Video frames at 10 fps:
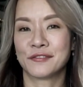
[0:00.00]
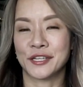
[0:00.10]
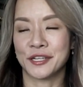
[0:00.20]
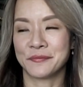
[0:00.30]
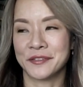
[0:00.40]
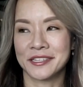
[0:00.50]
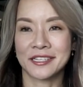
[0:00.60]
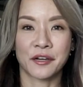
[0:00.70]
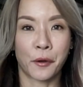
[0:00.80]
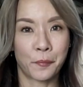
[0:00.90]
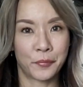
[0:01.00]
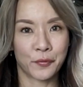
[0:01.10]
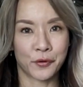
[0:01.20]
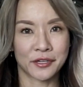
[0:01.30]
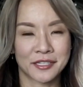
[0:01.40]
Zuckerberg. Be
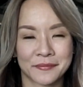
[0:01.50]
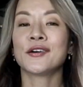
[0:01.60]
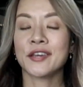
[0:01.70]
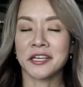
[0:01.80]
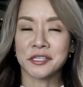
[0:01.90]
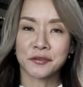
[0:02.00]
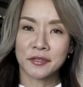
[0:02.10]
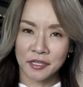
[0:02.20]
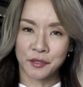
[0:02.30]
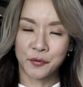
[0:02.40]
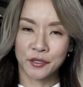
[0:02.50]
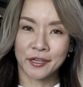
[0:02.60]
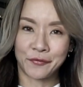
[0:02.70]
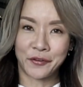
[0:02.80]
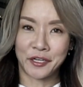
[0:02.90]
warned. Okay, so another book
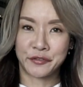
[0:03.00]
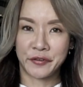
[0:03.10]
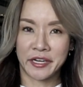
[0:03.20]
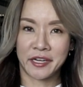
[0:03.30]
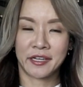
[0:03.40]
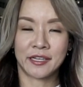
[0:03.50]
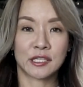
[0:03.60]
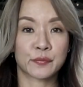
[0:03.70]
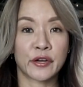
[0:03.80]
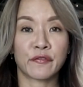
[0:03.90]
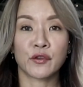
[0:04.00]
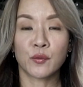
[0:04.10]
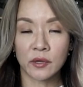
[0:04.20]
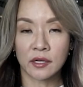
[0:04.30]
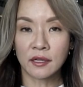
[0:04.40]
that I finished reading is Brave New
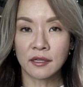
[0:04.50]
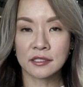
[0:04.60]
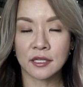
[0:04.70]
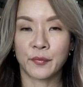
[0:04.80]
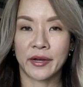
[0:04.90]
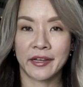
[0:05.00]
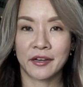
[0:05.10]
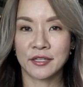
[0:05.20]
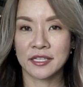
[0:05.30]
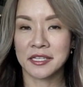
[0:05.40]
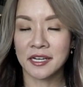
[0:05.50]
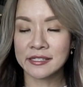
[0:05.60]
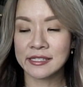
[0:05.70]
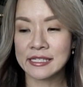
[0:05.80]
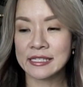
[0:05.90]
World by Aldous
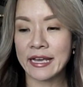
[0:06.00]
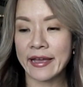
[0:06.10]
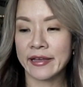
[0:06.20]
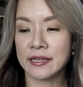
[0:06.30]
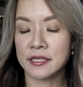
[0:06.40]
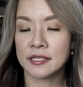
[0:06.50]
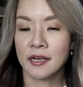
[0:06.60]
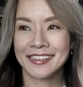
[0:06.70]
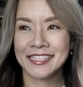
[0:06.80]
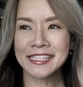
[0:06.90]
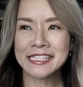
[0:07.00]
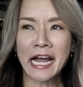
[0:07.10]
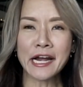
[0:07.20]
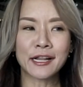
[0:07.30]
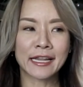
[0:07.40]
Huxley, and this is
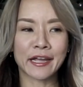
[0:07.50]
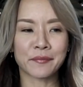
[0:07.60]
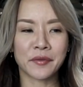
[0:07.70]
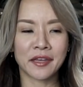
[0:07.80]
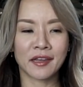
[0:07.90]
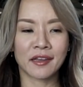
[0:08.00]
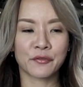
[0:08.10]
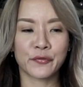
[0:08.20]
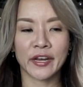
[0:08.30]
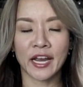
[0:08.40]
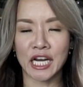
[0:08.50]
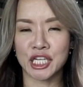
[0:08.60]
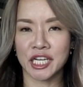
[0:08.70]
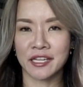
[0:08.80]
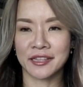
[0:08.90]
kind of like me
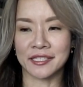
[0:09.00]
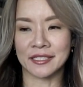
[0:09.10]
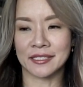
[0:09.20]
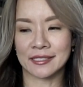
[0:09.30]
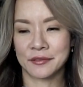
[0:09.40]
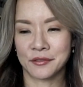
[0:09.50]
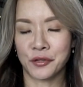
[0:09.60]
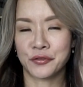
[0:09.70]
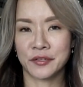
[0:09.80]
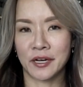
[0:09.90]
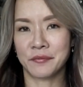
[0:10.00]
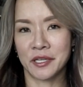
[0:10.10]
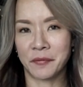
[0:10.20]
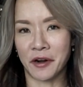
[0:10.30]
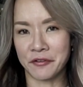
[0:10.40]
rehashing the Notre Dame
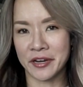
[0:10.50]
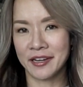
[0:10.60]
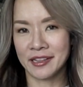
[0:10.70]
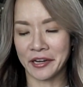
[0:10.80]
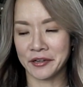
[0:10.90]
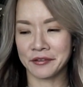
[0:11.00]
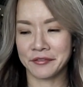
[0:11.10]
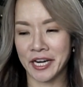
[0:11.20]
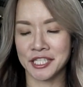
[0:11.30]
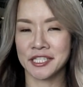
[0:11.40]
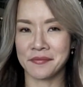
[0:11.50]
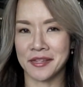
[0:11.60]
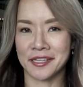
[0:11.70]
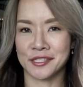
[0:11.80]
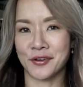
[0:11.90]
de Paris, like rehashing
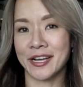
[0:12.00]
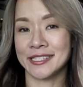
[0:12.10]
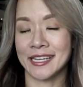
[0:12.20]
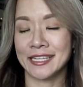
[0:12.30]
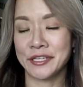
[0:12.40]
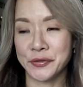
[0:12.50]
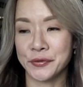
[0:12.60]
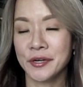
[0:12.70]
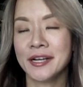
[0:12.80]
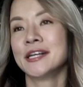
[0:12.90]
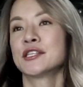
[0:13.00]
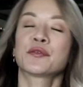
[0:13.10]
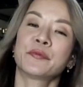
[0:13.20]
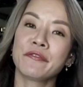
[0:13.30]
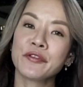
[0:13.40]
something that's not exactly new.
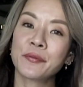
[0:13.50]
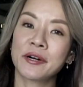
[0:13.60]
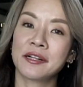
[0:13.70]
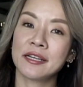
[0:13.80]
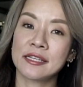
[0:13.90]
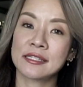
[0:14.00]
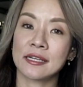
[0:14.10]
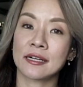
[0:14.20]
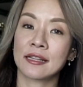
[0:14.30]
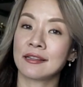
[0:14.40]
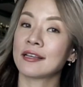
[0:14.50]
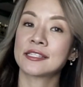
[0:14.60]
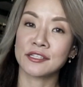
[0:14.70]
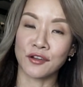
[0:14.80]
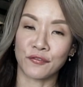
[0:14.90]
So Brave New World is a
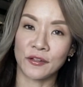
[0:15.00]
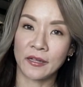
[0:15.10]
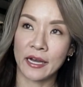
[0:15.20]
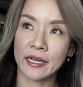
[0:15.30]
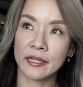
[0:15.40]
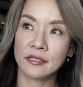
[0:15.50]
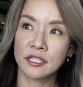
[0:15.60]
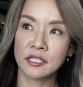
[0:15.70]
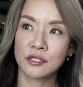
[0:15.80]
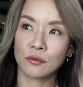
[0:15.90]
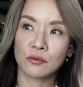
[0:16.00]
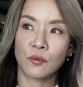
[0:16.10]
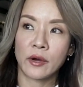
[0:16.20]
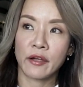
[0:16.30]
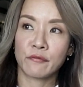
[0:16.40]
classic novel. I just don't know
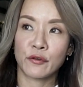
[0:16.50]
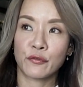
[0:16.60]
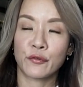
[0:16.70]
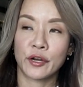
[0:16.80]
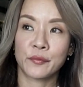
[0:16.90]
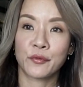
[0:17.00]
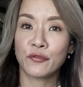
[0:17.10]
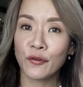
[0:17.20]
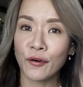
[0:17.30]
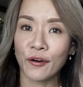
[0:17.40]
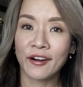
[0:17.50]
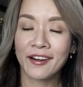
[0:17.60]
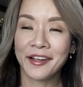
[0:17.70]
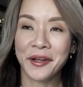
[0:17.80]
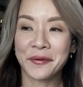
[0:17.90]
why I've never read it before,
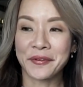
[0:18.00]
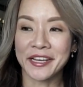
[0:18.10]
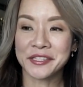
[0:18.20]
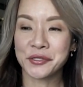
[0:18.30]
right?